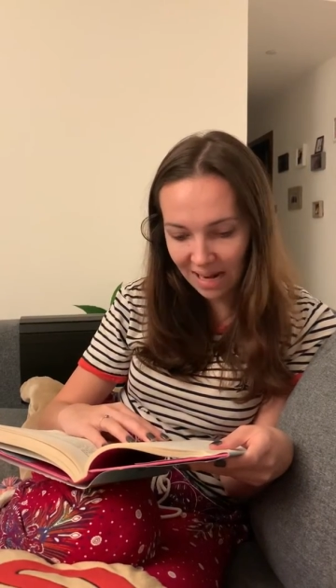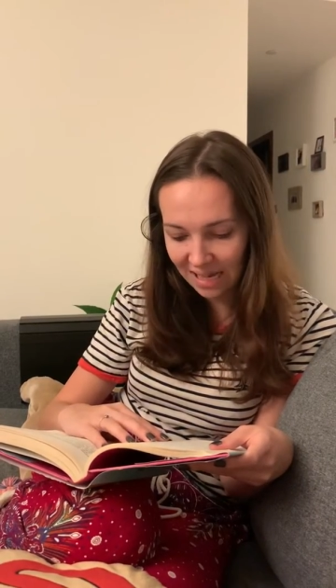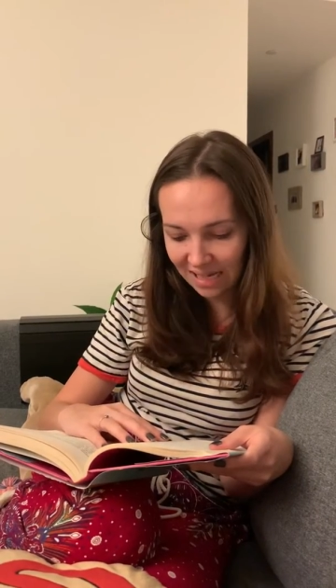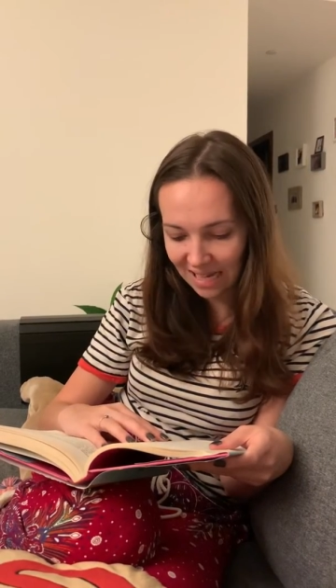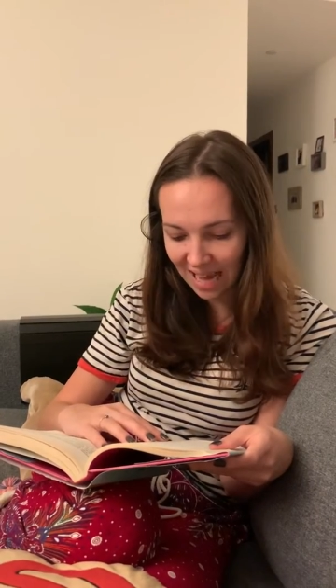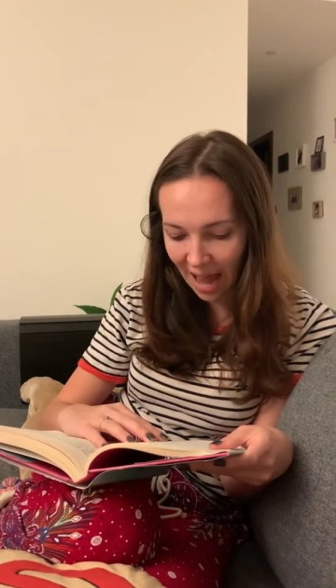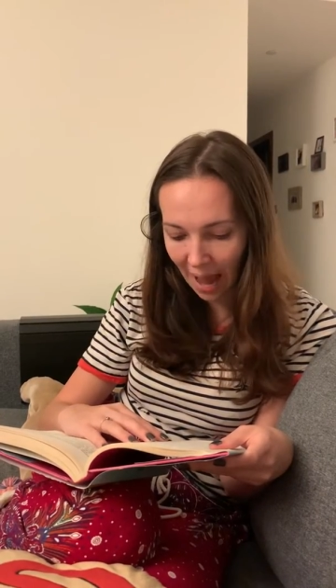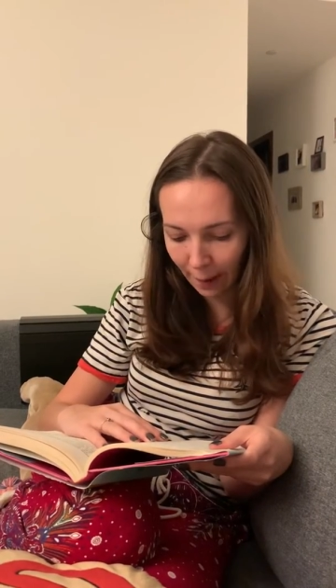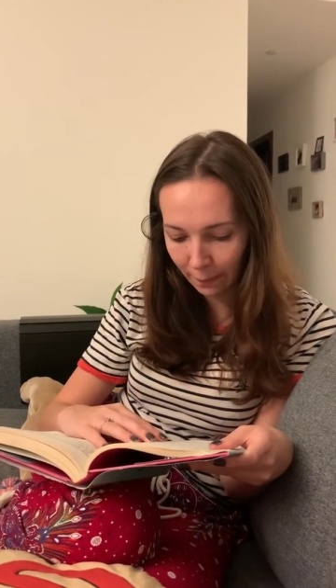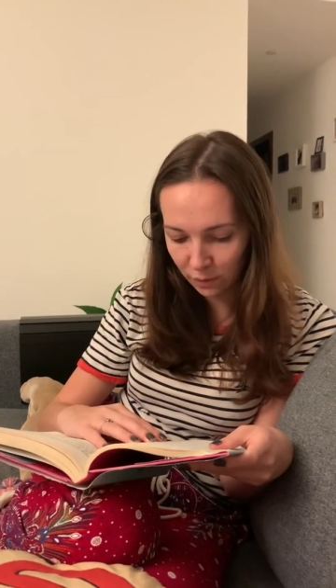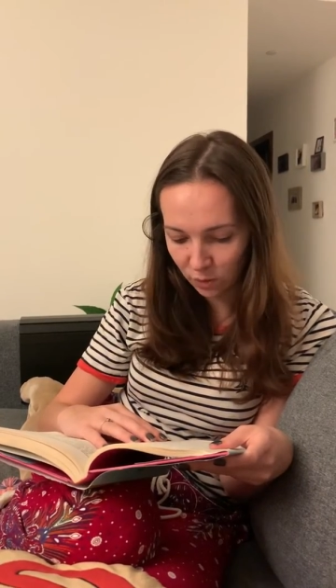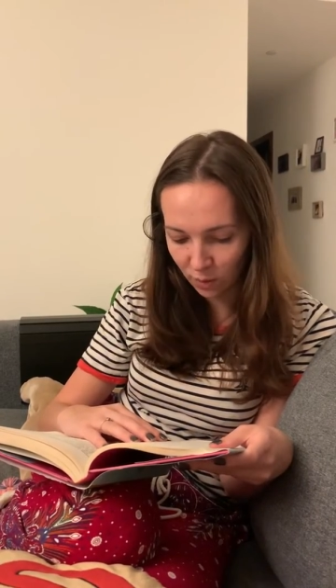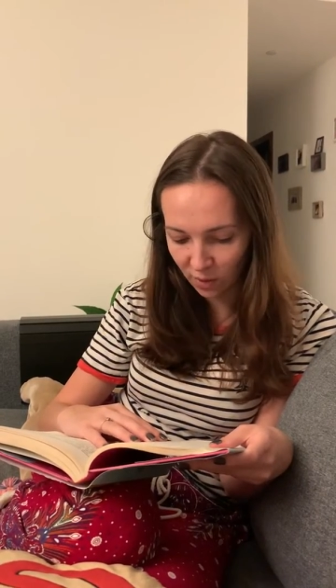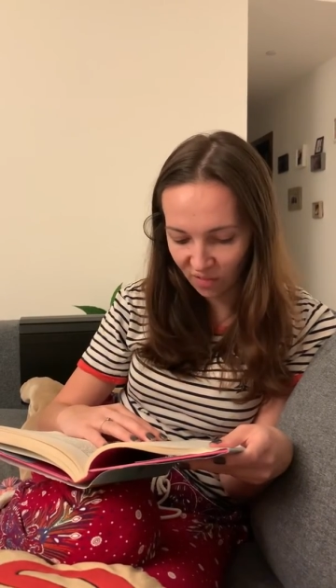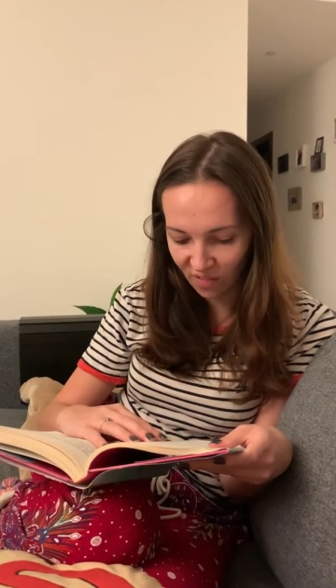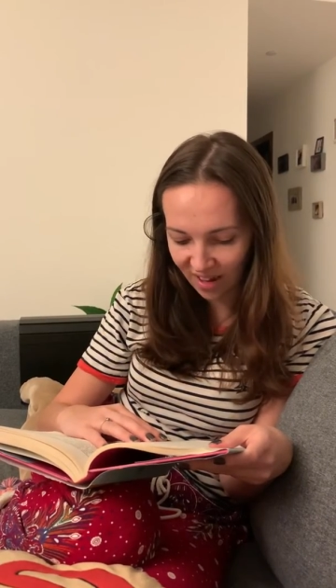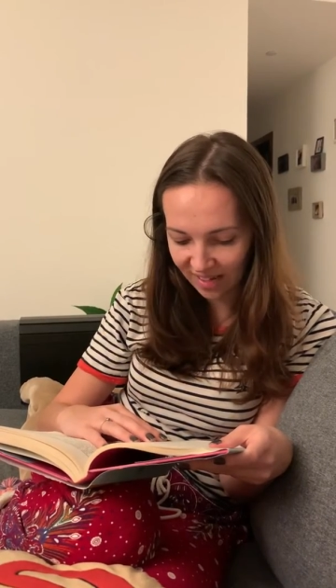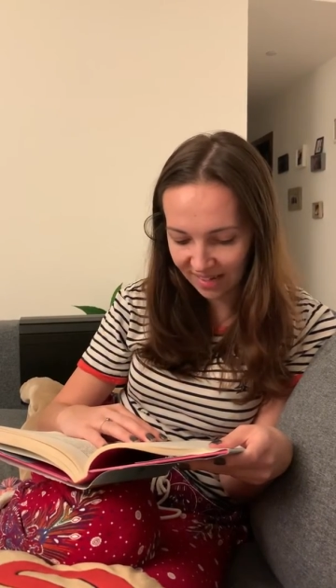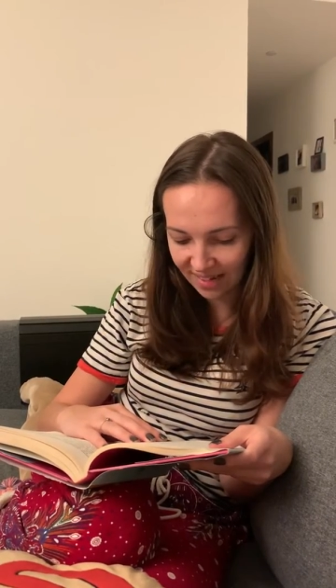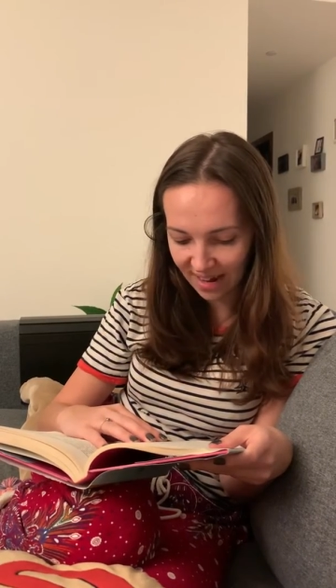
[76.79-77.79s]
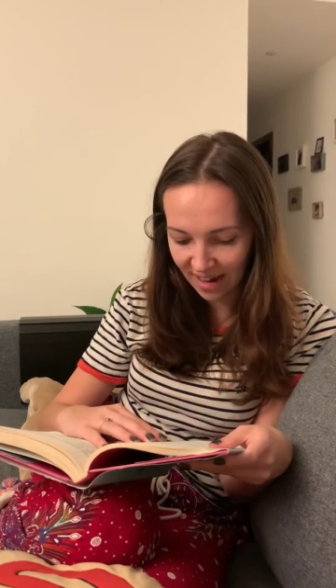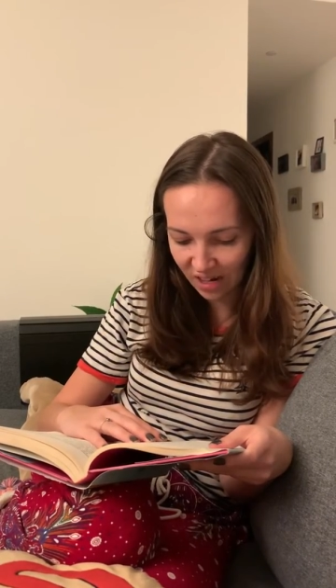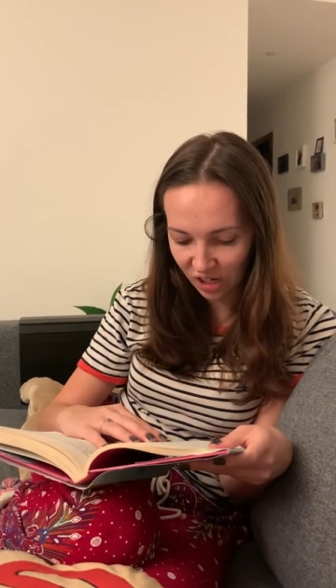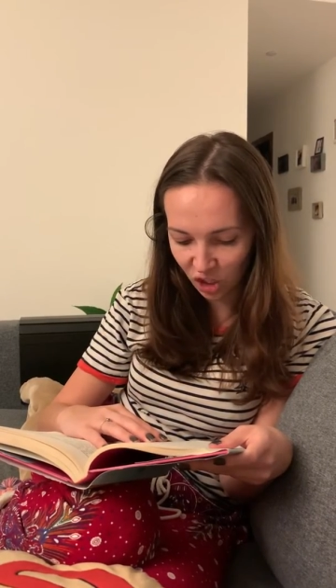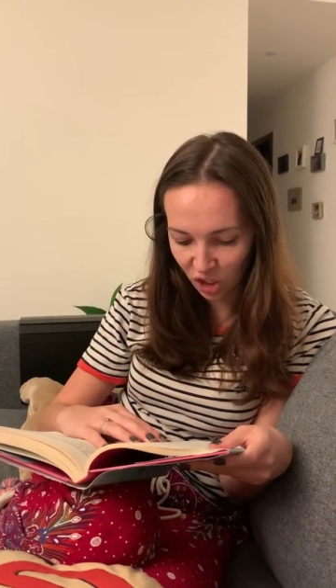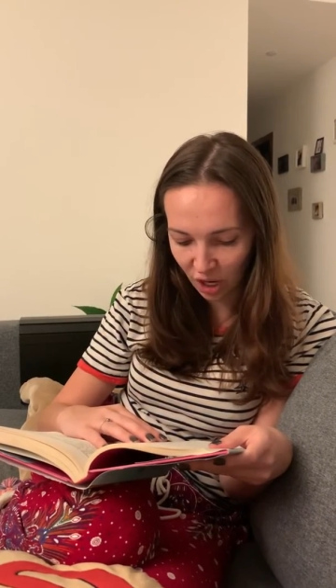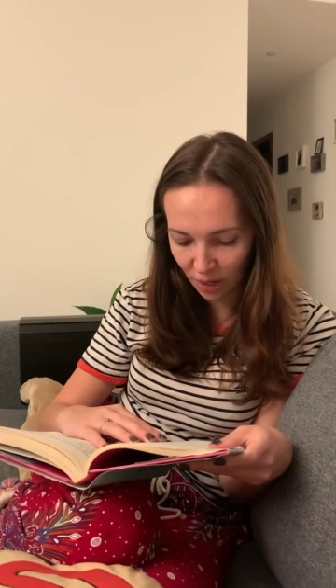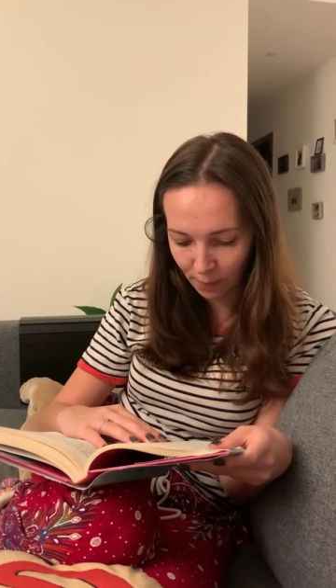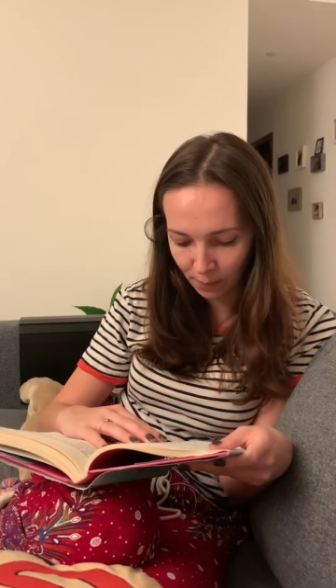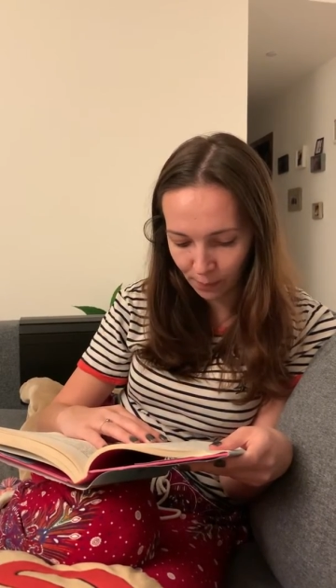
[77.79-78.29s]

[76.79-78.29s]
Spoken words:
times with fascination.